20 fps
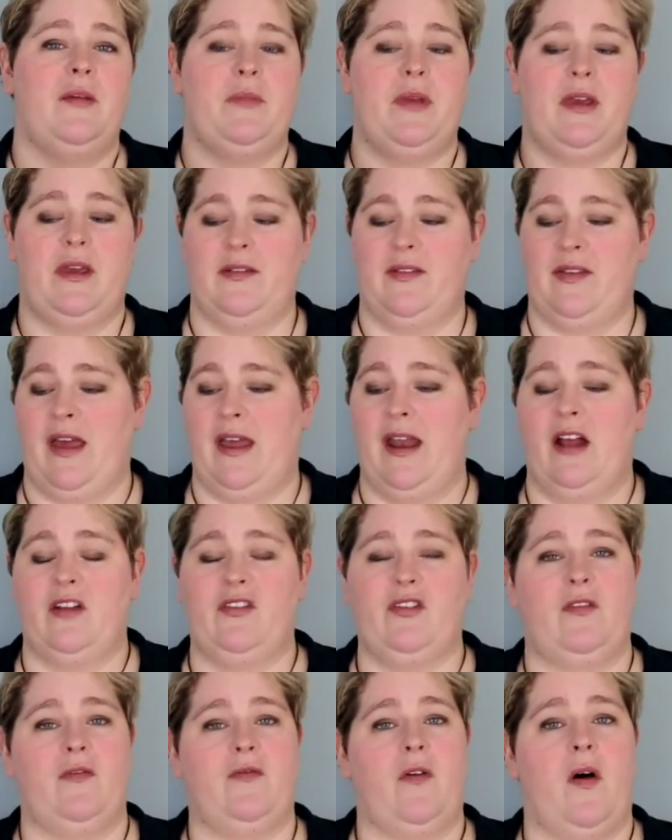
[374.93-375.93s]
because I had
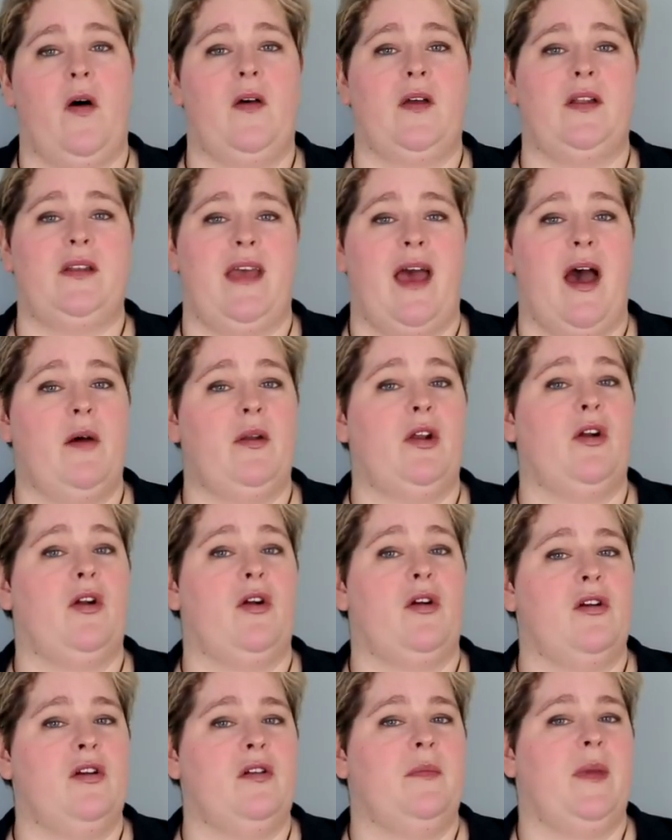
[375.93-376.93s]
actually fallen down and
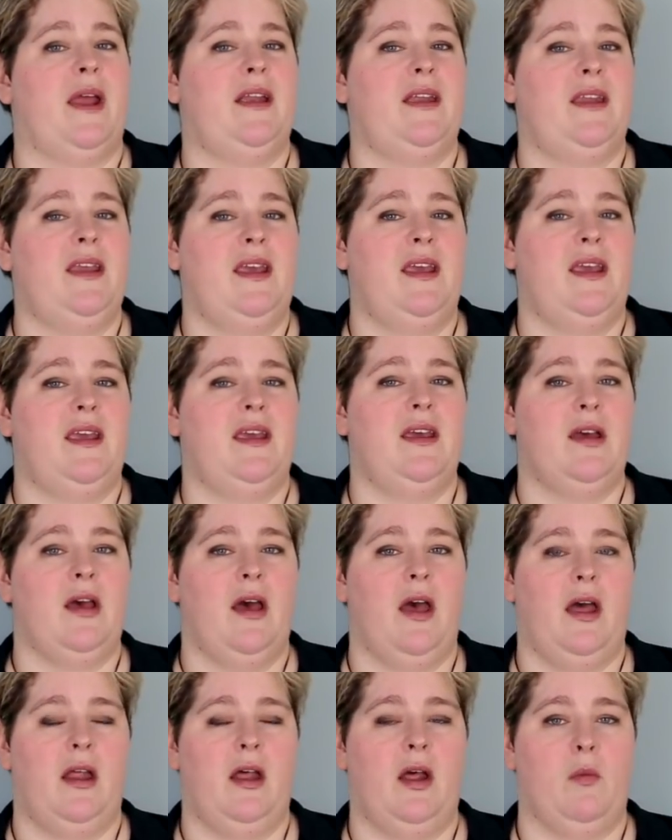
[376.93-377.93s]
hurt my knee
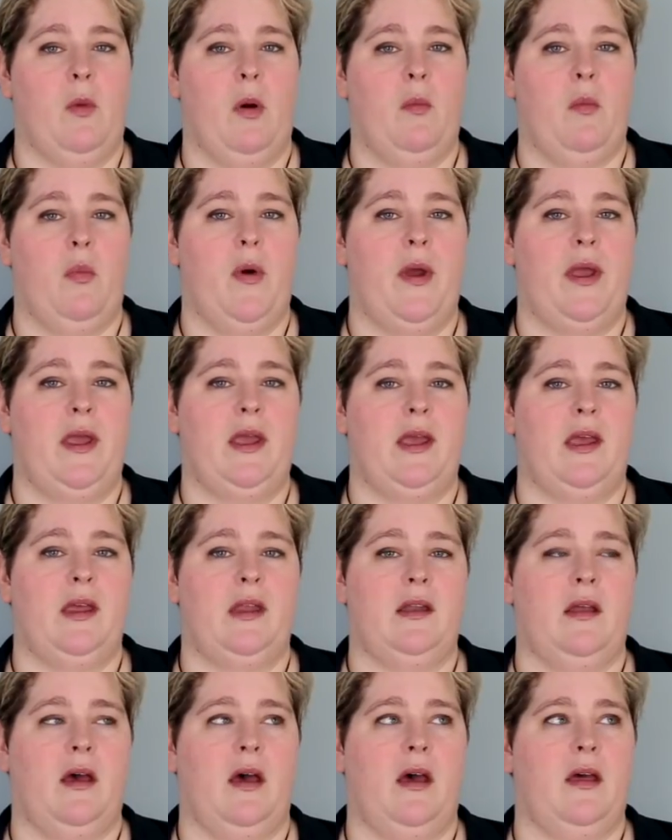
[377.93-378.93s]
at one point
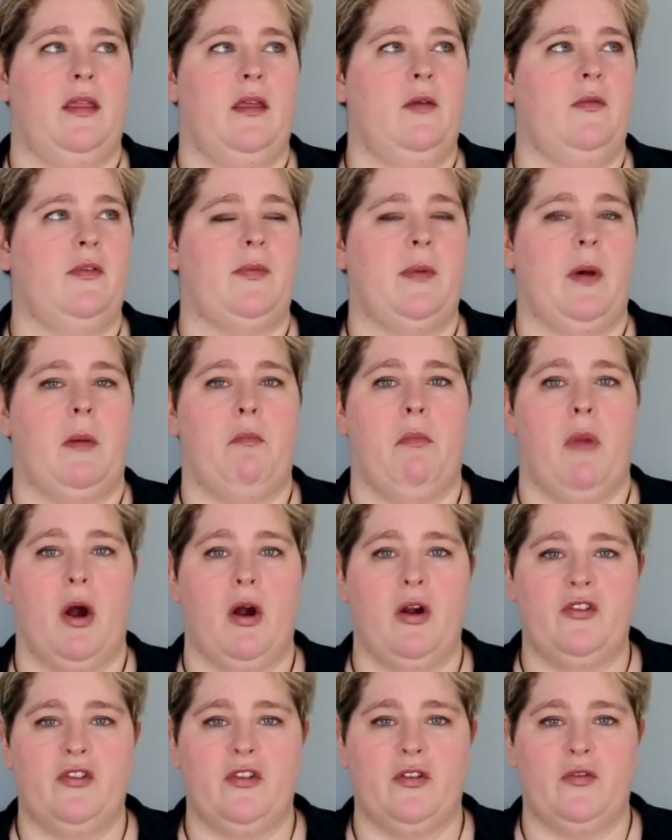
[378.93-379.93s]
in, I think it was about
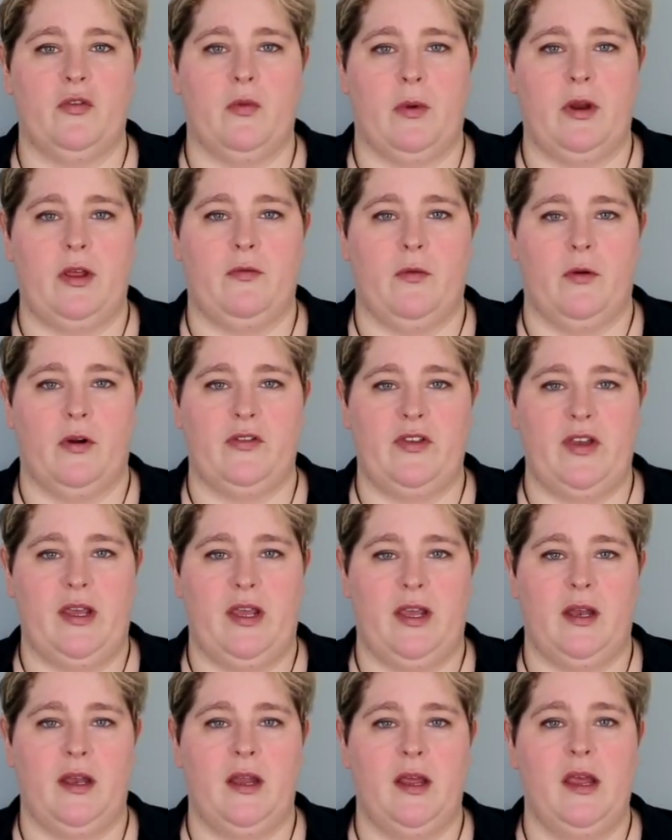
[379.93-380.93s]
March of
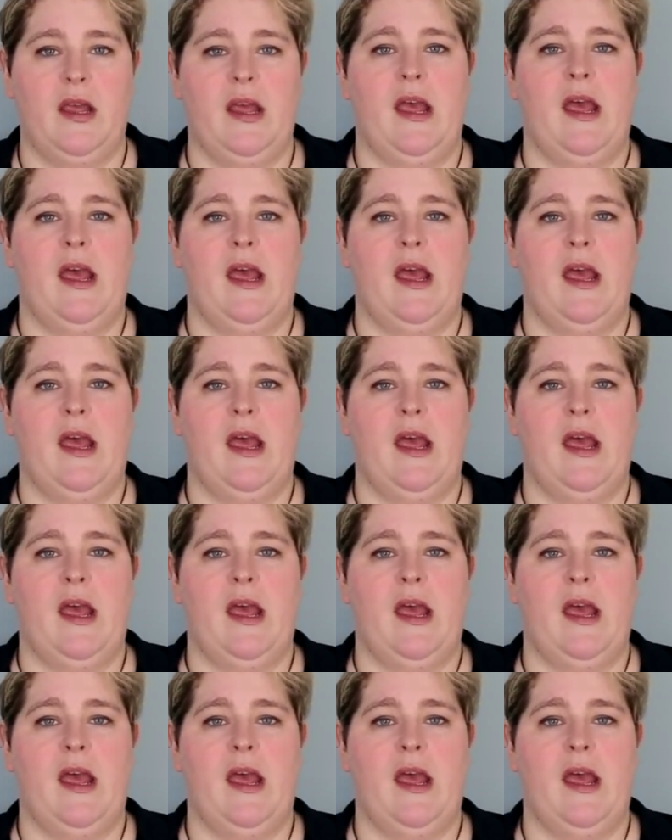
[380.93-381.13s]
2014,